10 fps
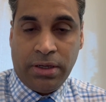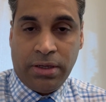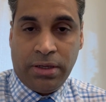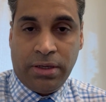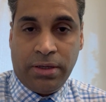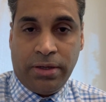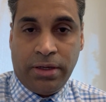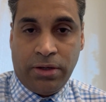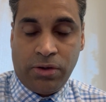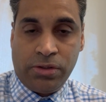
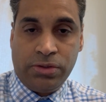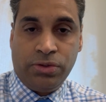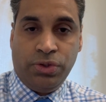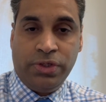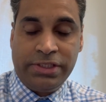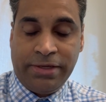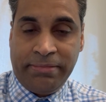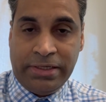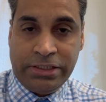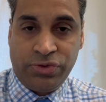and also
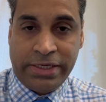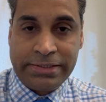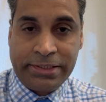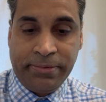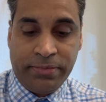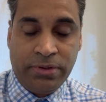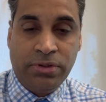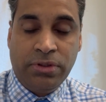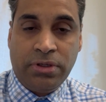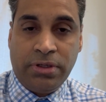USMLE transcript,
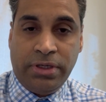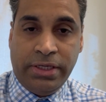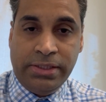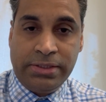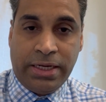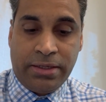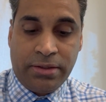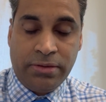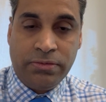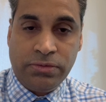dean's
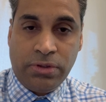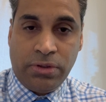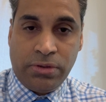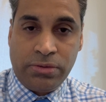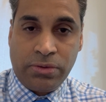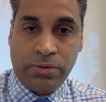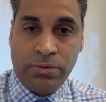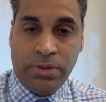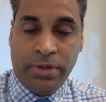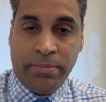letter, also
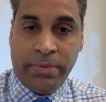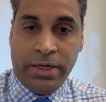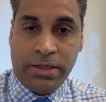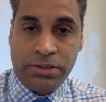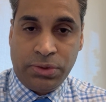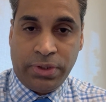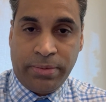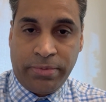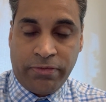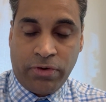medical
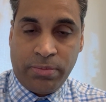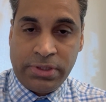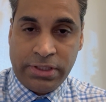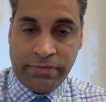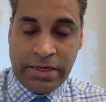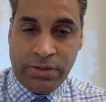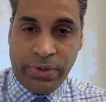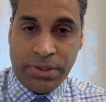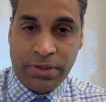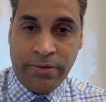student performance
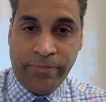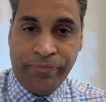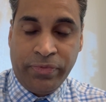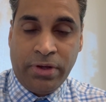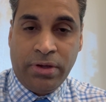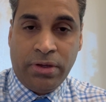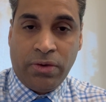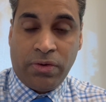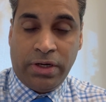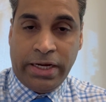evaluation,
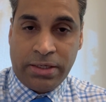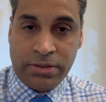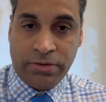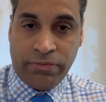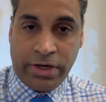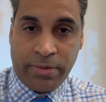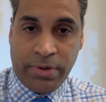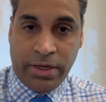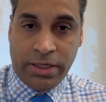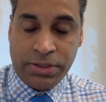your letters of
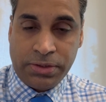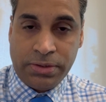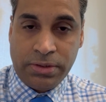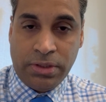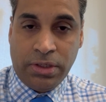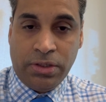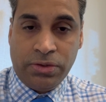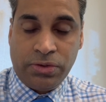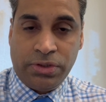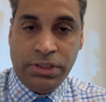recommendations.
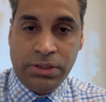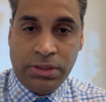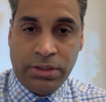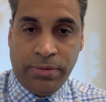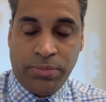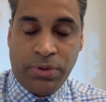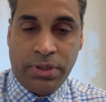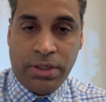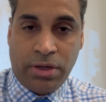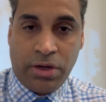So these are the
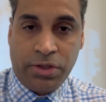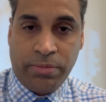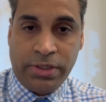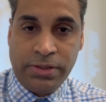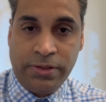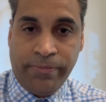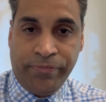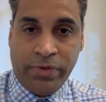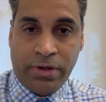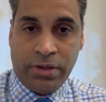important documents
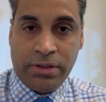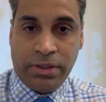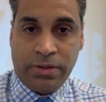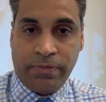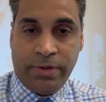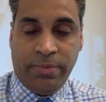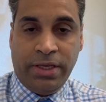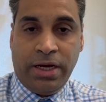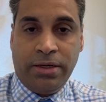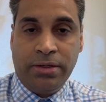that will be
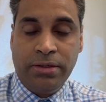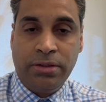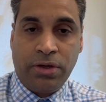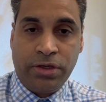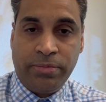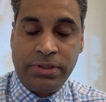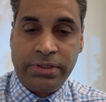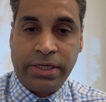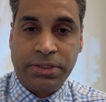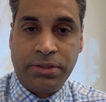under document
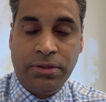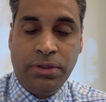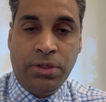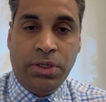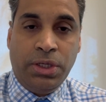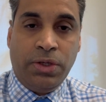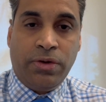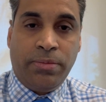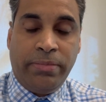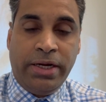section.
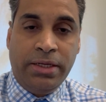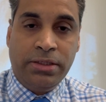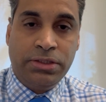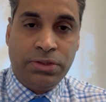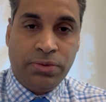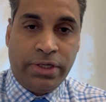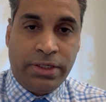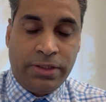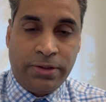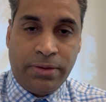Your medical
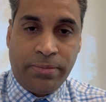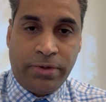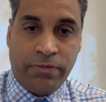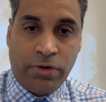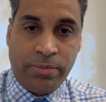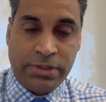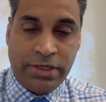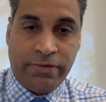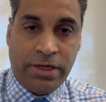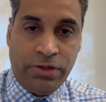student performance
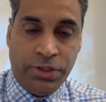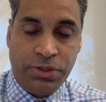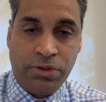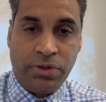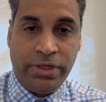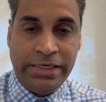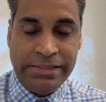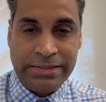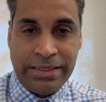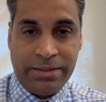evaluation or
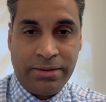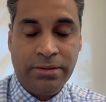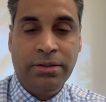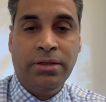dean's letter